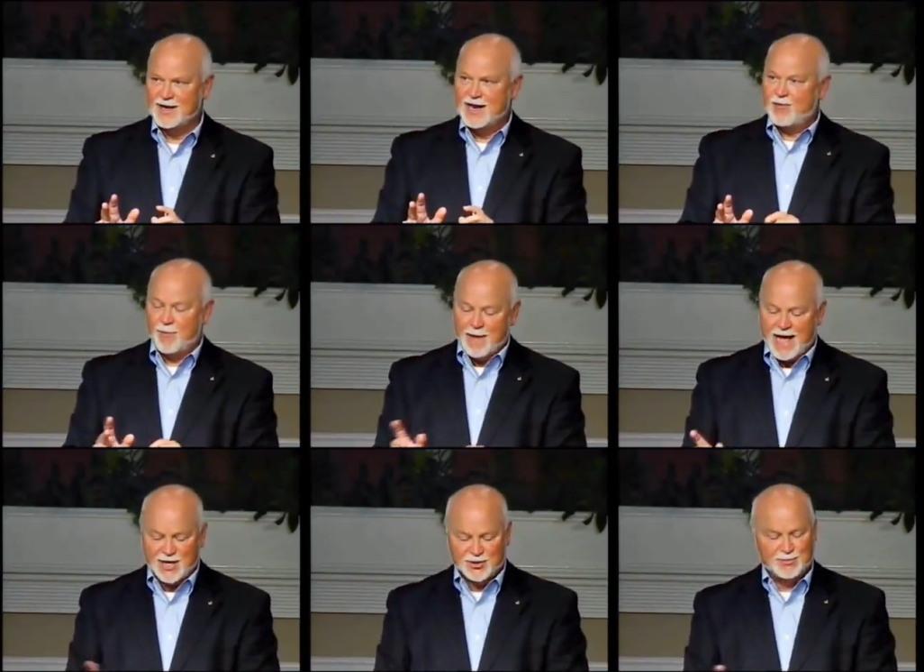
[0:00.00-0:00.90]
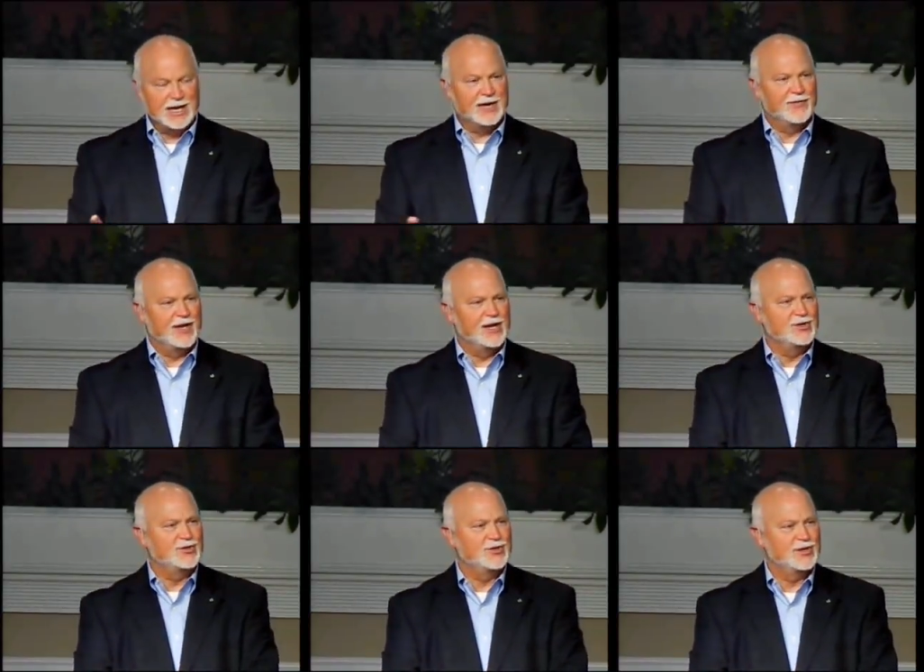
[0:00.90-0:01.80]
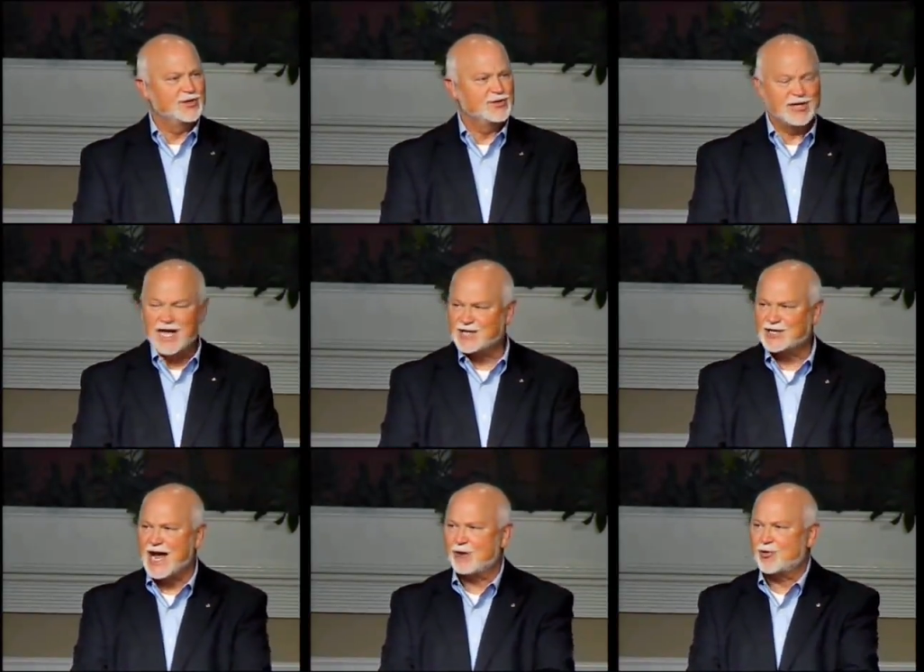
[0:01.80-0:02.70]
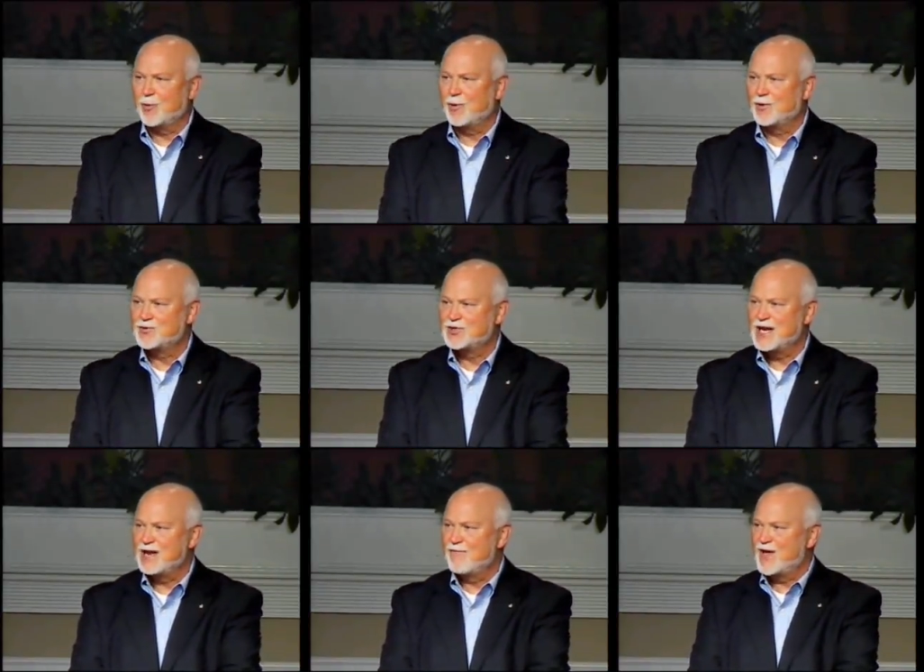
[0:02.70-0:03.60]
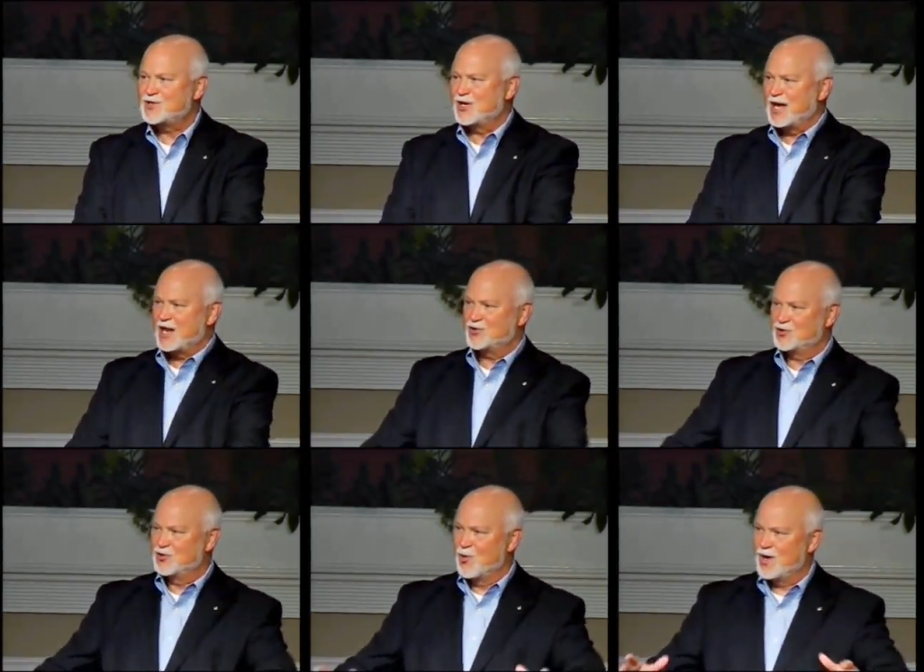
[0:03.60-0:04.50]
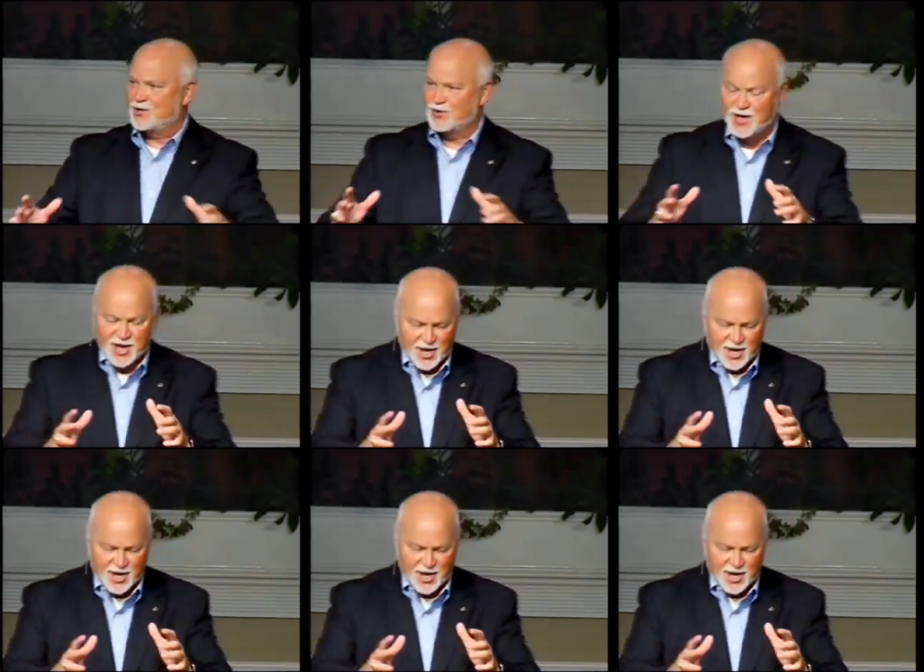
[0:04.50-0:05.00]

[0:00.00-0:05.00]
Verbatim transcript: It reminds me of these CSI, criminal scene investigators, who go into a,